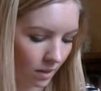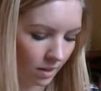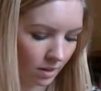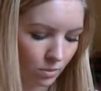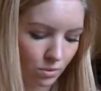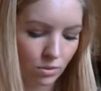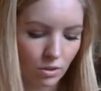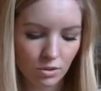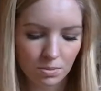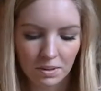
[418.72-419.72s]
And I also
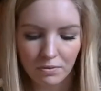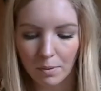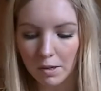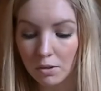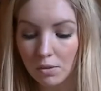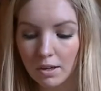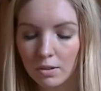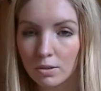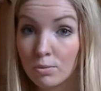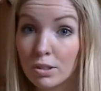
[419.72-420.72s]
got some for my
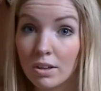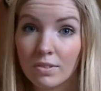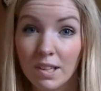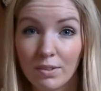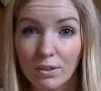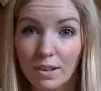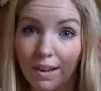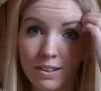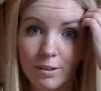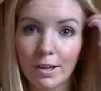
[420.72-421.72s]
cuticles, which I've never done anything